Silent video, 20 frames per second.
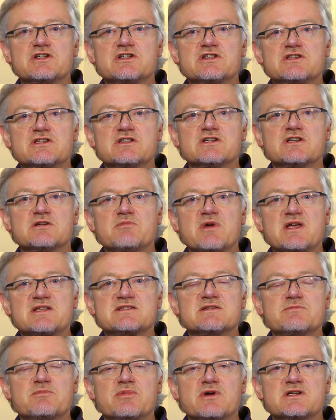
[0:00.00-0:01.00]
It makes
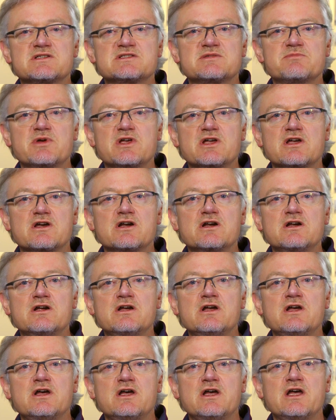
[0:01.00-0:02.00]
the breast bigger
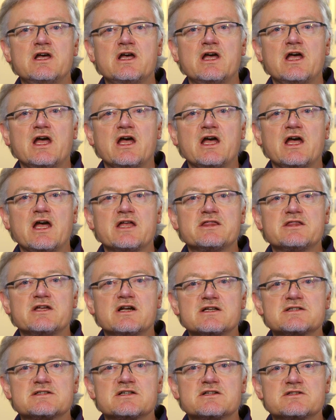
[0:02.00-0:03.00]
and there
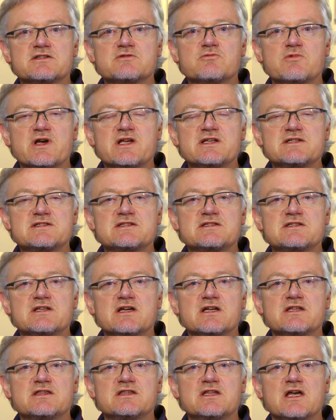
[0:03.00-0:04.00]
are certain ways
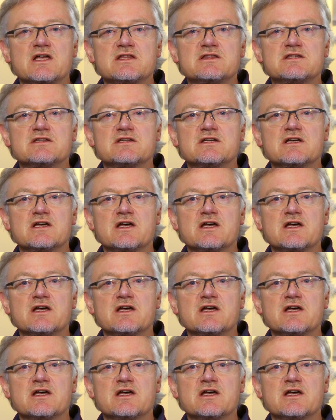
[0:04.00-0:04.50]
that